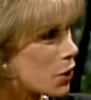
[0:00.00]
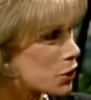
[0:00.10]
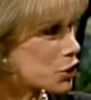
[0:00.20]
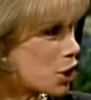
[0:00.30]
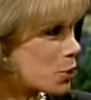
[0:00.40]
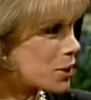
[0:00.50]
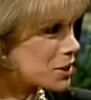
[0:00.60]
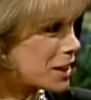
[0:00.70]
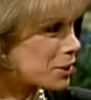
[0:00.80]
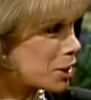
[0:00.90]
on the show with us
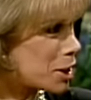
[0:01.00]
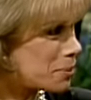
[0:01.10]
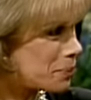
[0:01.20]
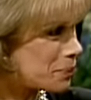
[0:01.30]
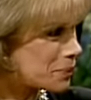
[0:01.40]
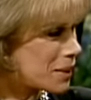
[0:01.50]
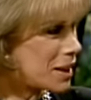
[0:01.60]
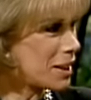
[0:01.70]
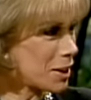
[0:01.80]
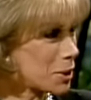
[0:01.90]
that time. That's right.
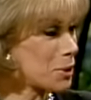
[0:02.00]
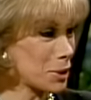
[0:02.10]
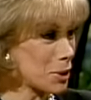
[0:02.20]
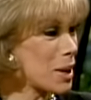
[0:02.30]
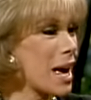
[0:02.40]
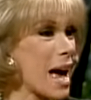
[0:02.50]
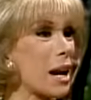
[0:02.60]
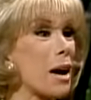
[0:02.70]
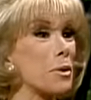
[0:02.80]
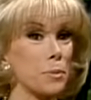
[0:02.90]
Oh, and
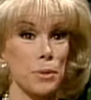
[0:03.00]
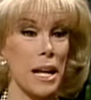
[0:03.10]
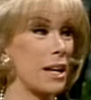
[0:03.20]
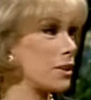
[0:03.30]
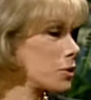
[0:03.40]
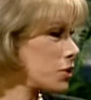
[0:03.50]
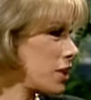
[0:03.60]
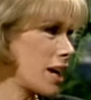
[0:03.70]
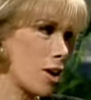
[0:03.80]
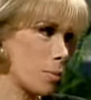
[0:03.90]
I was playing those
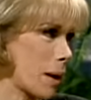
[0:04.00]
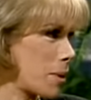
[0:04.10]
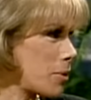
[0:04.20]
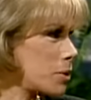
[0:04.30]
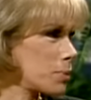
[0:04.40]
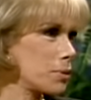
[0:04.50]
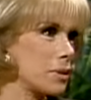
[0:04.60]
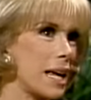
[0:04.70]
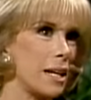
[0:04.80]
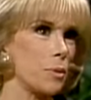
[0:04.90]
terrible, I mean, I was
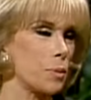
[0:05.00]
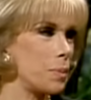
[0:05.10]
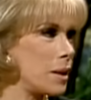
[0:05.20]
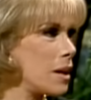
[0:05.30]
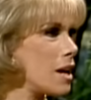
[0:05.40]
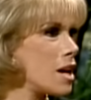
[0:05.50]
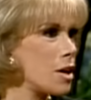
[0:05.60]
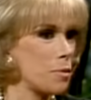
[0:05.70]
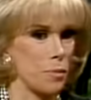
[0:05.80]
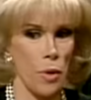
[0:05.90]
playing with
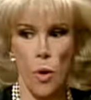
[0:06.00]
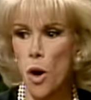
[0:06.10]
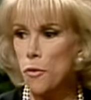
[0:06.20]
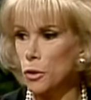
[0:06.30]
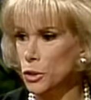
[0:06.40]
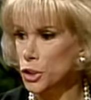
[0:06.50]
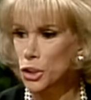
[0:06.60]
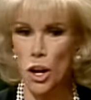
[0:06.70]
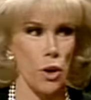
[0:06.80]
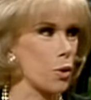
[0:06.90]
awful
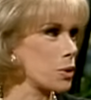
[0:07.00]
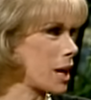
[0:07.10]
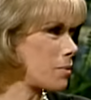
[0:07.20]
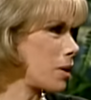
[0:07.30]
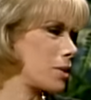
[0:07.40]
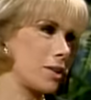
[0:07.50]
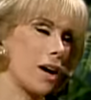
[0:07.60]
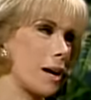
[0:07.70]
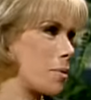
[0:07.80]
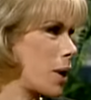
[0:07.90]
shows. I, oh,
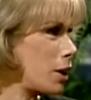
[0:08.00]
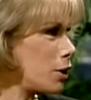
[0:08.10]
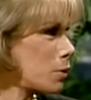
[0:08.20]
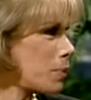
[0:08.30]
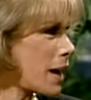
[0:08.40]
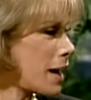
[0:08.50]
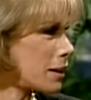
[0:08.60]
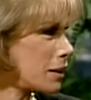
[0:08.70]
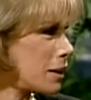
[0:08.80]
God, I mean, I You were back, opening